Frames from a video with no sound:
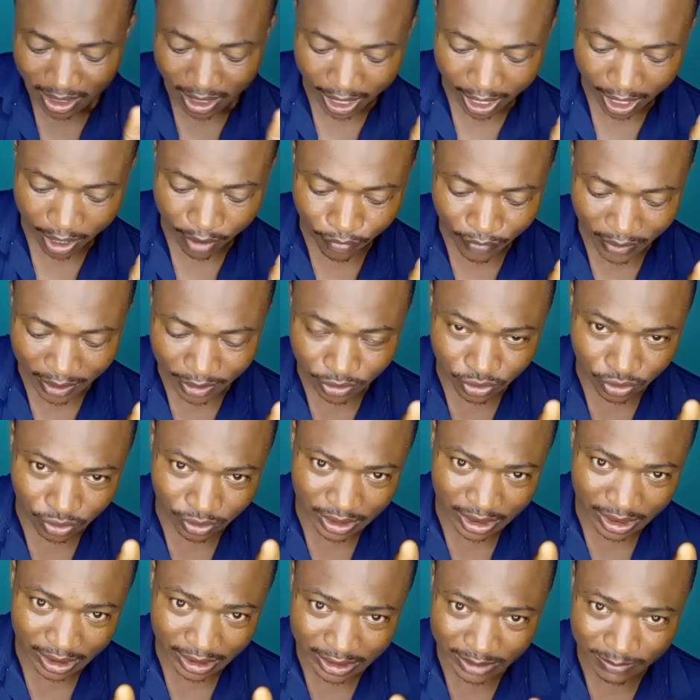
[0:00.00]
I went to
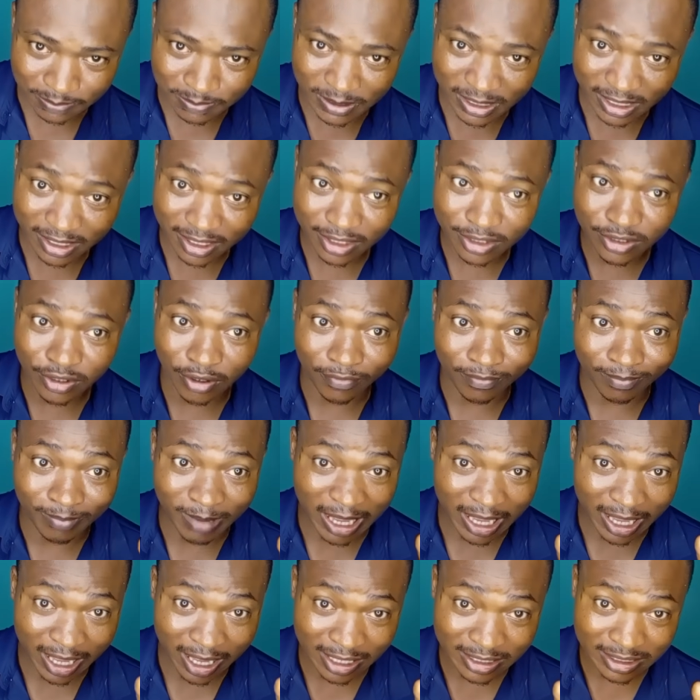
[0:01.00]
the spirit of
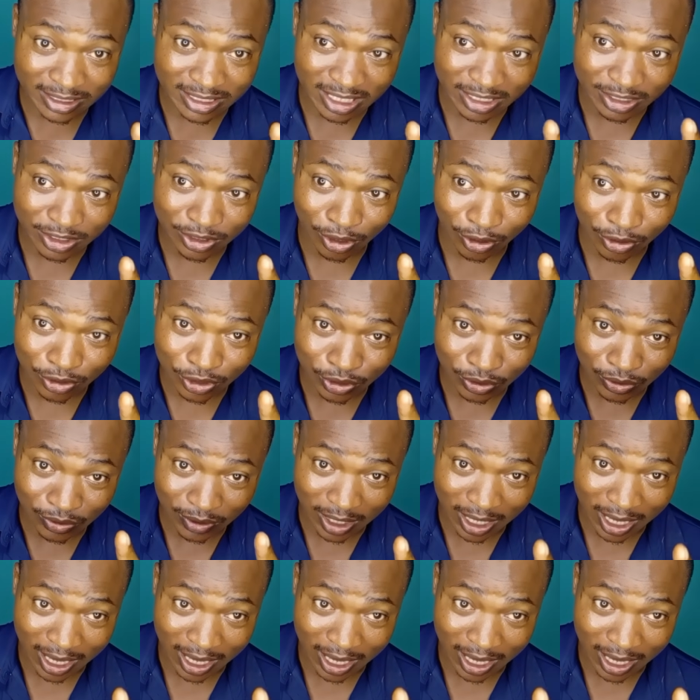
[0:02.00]
my ancestors to